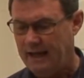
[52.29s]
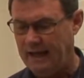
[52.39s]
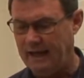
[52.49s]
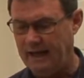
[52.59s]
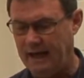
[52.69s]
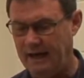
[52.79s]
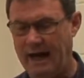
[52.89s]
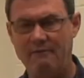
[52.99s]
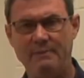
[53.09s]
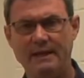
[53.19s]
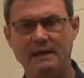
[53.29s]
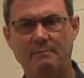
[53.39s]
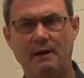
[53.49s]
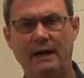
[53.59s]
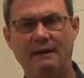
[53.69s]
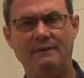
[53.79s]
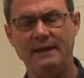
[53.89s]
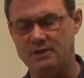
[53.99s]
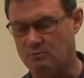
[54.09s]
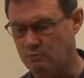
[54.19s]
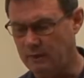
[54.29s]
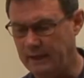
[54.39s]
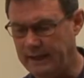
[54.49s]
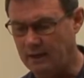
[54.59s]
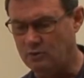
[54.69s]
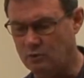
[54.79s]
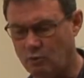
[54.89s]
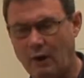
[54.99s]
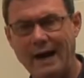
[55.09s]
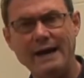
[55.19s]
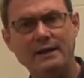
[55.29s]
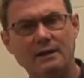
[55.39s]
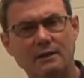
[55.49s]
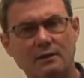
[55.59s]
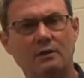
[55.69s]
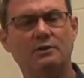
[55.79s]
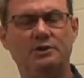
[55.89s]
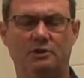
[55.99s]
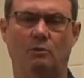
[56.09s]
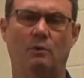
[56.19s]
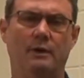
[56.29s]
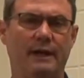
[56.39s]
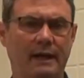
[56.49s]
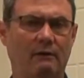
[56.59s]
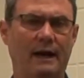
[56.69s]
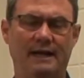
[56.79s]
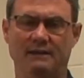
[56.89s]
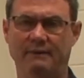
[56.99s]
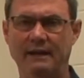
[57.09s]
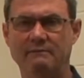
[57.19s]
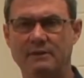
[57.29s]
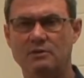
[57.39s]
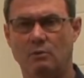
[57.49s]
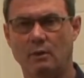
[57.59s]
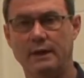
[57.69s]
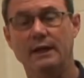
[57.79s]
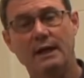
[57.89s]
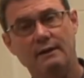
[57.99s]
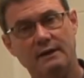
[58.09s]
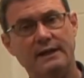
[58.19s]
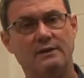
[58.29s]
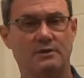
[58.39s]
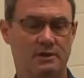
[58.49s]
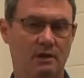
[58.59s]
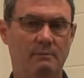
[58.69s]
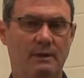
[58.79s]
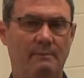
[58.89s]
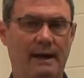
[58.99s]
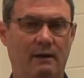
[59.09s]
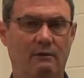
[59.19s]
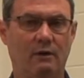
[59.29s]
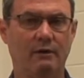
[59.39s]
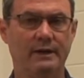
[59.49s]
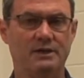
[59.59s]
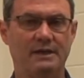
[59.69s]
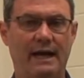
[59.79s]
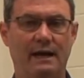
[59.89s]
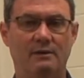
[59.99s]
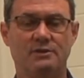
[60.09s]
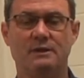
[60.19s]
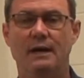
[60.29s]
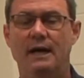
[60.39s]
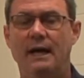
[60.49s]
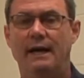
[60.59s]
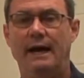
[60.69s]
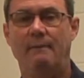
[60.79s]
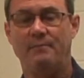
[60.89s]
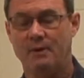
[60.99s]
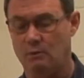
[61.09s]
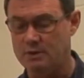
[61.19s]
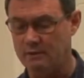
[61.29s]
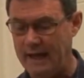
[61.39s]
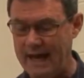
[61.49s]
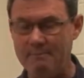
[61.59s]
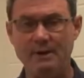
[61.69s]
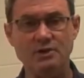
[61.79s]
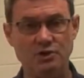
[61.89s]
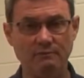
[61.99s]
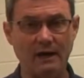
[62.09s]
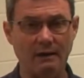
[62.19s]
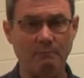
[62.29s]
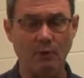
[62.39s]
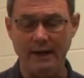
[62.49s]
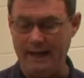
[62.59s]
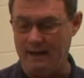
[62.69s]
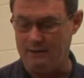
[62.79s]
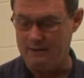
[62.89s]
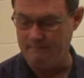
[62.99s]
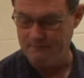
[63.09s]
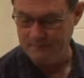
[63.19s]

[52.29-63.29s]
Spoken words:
And I picked up on it. I think it's really a great little short interactive inventory that tells us a little bit about our learning styles. Now, what's going to happen is you've got a printout,